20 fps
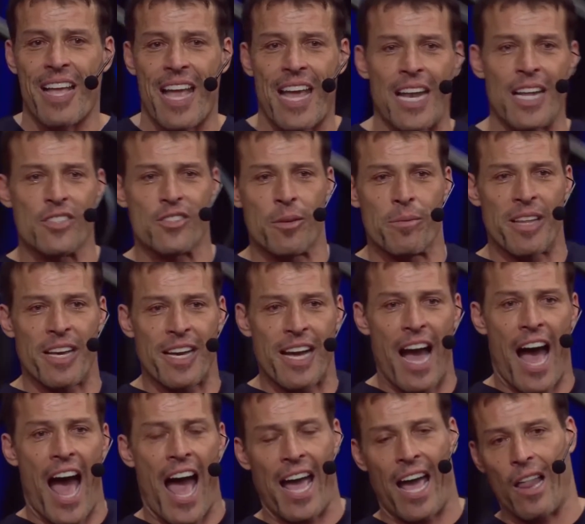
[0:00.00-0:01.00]
and it's from the
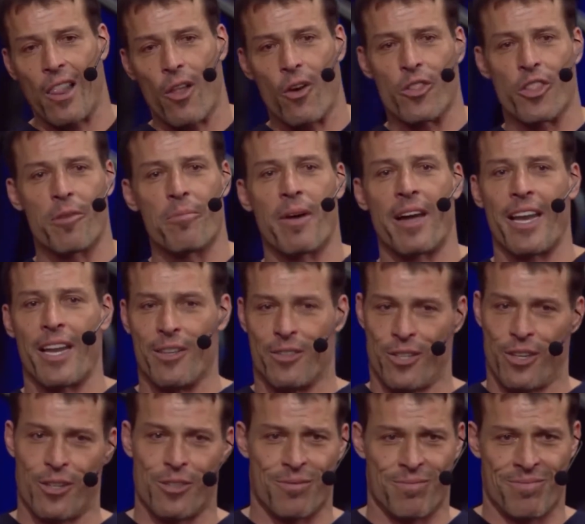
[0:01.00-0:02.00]
guy I loaned the money
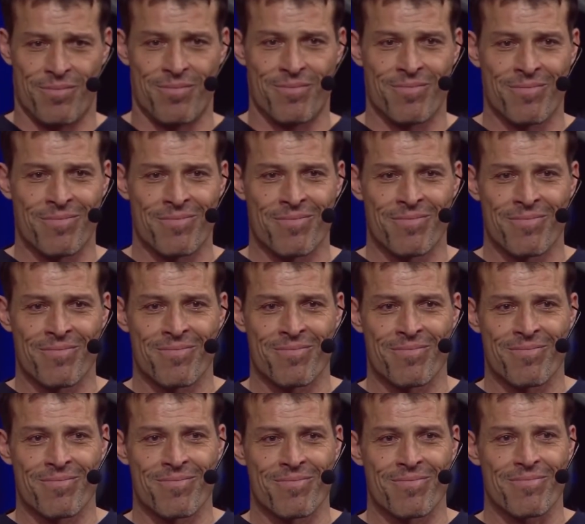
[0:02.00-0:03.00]
to.
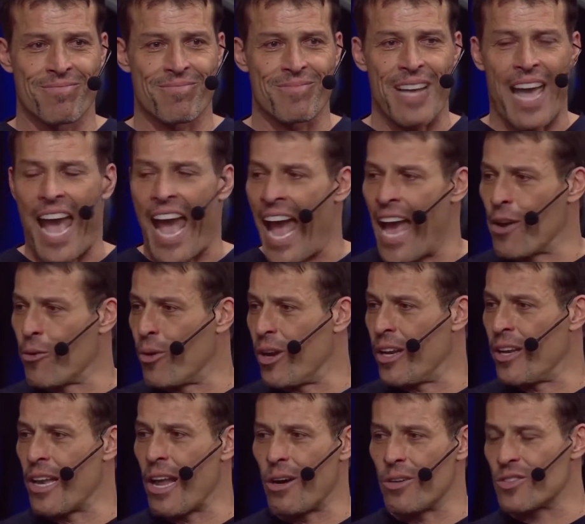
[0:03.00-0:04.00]
It's a
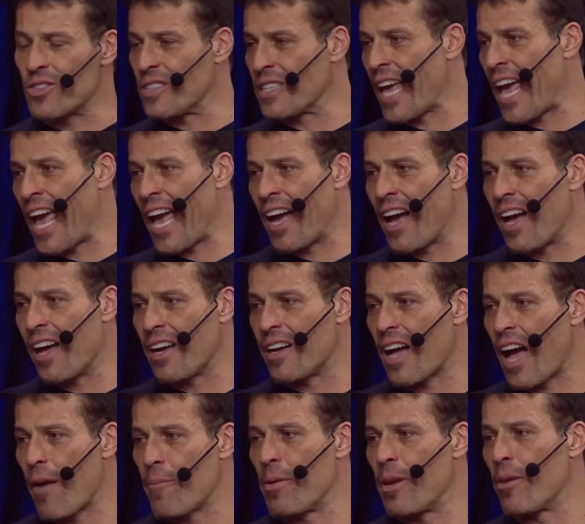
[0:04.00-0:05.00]
handwritten note saying,
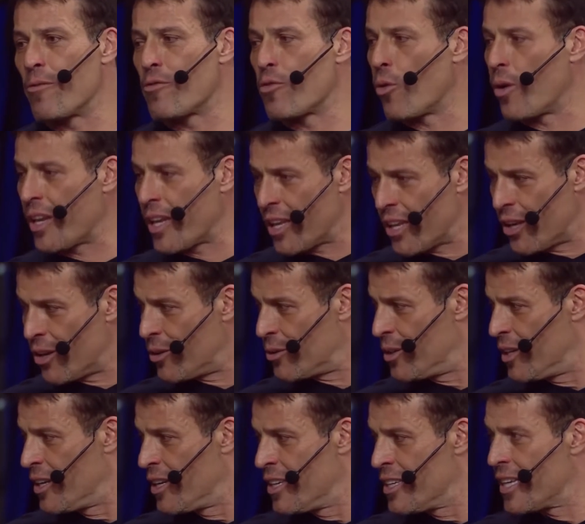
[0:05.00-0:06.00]
I've been avoiding
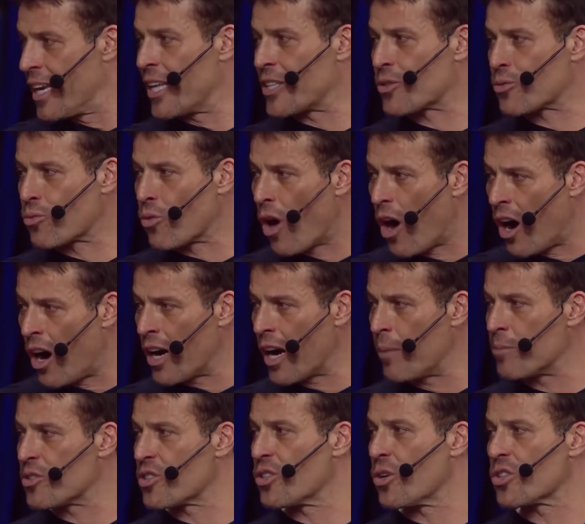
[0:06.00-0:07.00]
you, it's wrong,
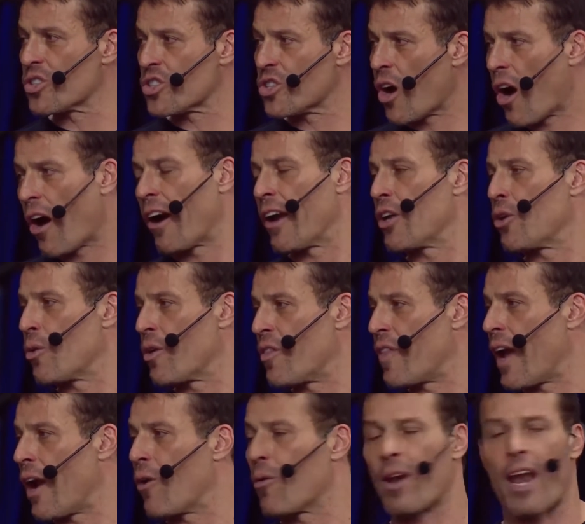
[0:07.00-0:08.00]
I'm so sorry, you were
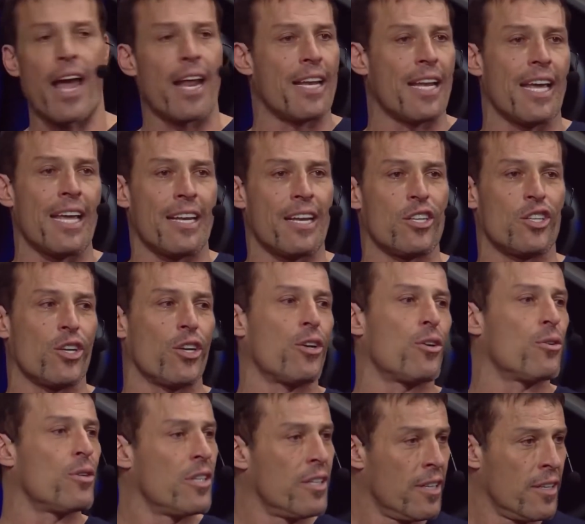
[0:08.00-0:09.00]
there when I needed
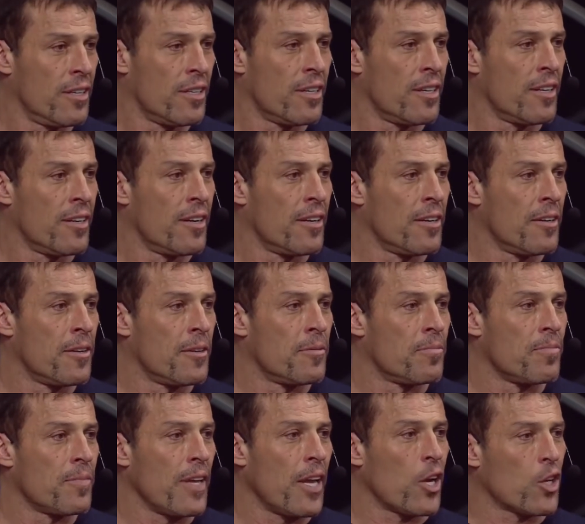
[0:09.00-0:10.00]
you.
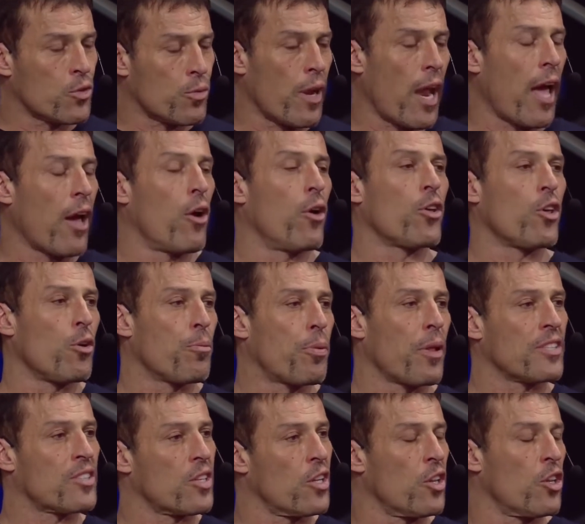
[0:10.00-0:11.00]
Here's what I owe you
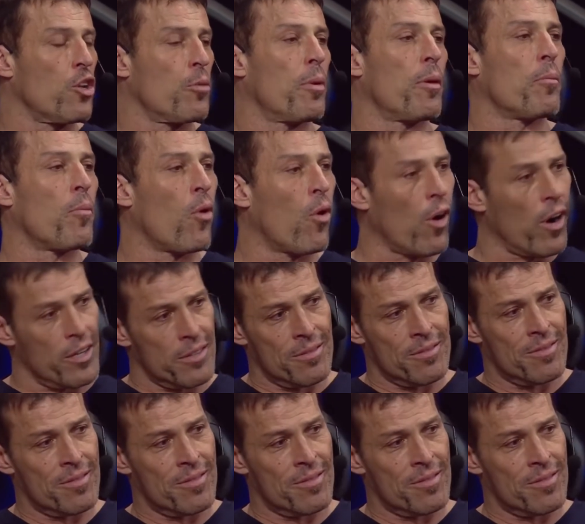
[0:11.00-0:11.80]
plus a little bit more.